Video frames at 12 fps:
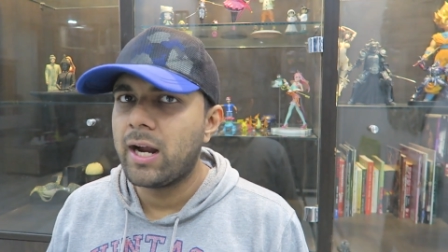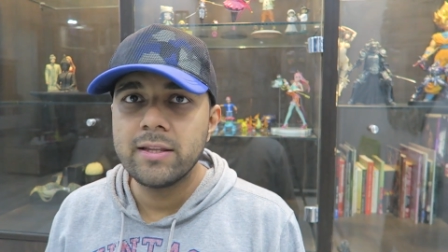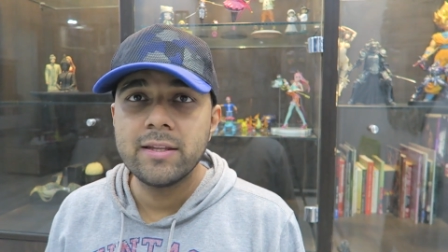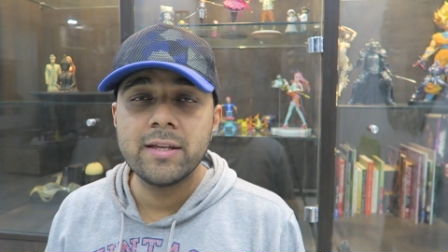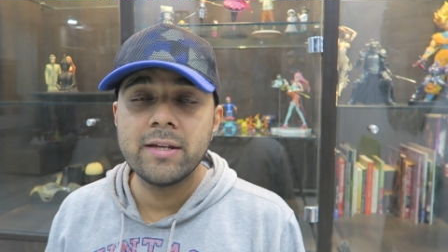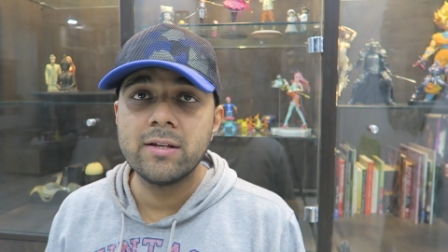
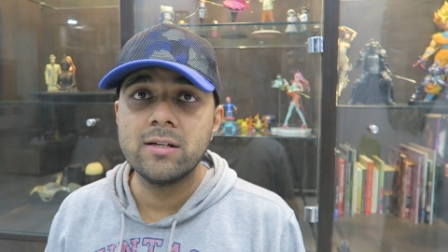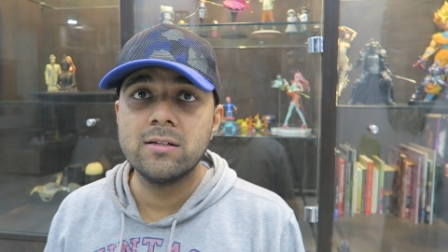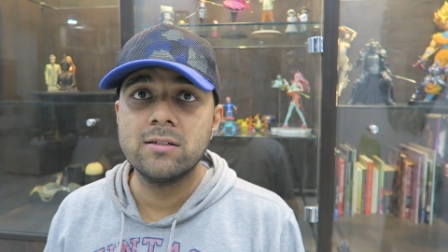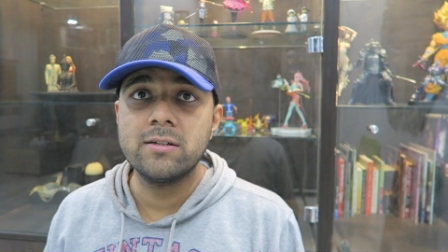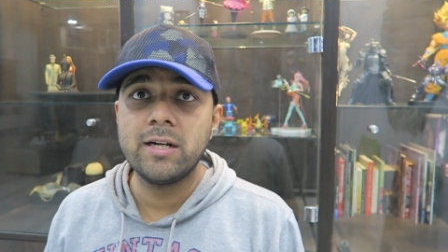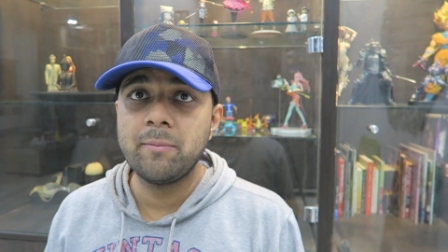and the
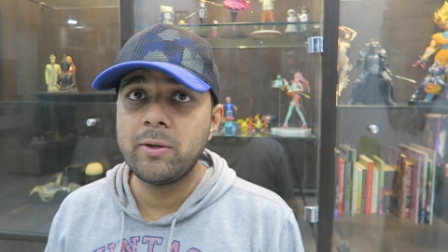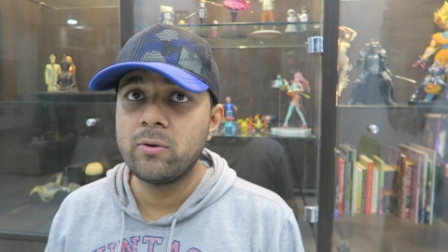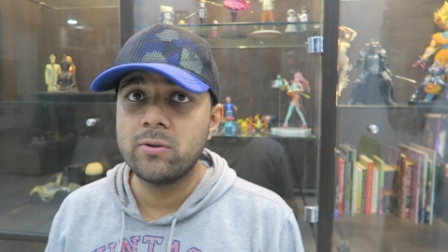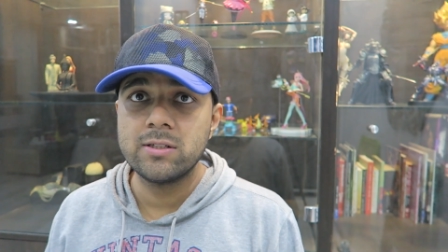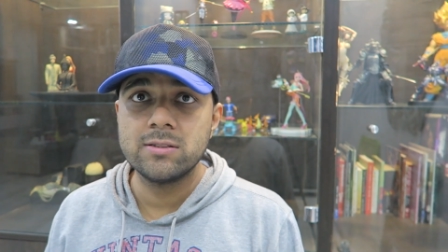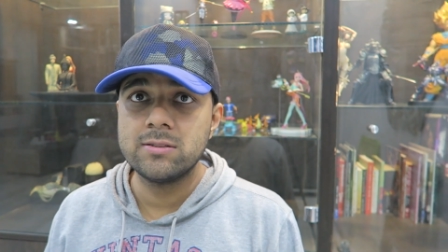Redmi
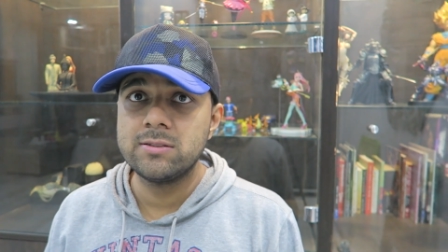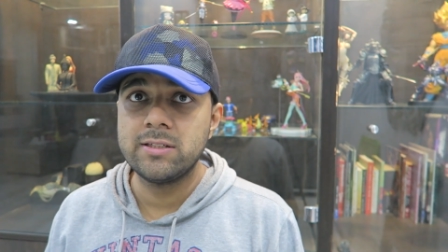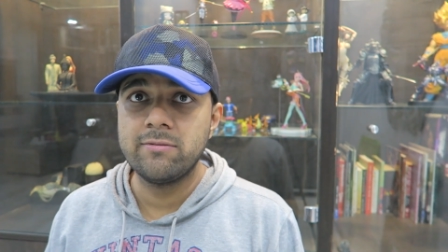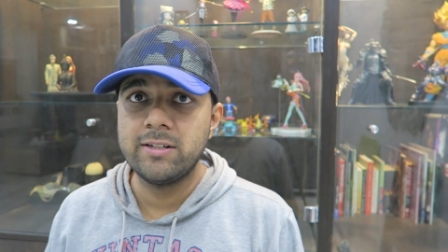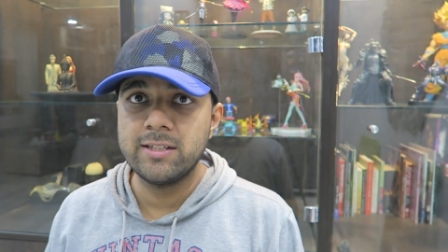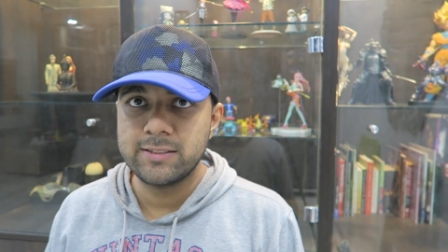Note
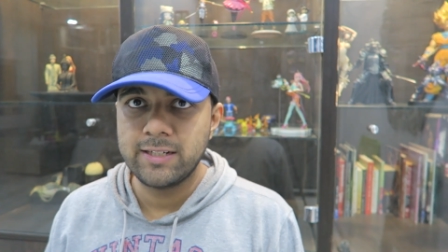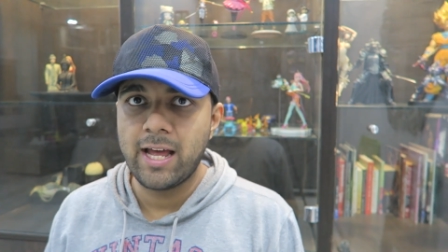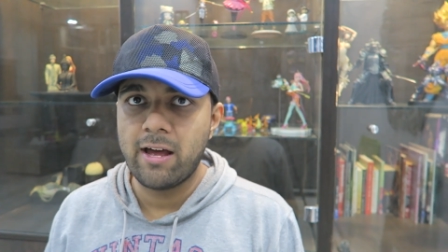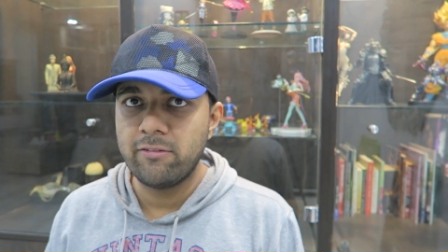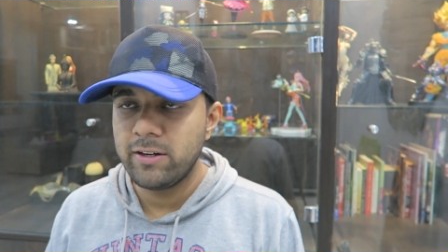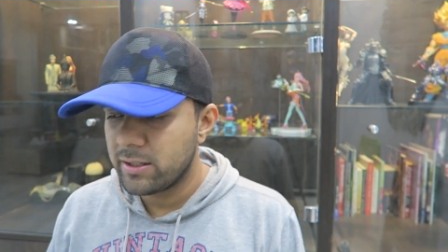7 doesn't
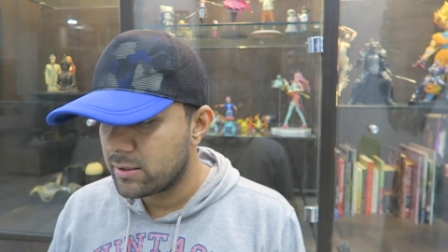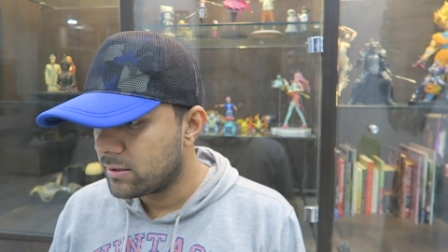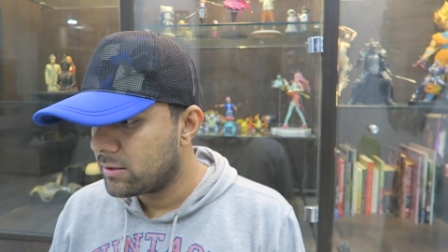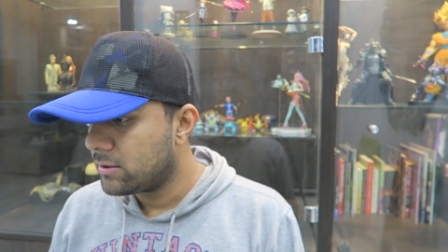have it.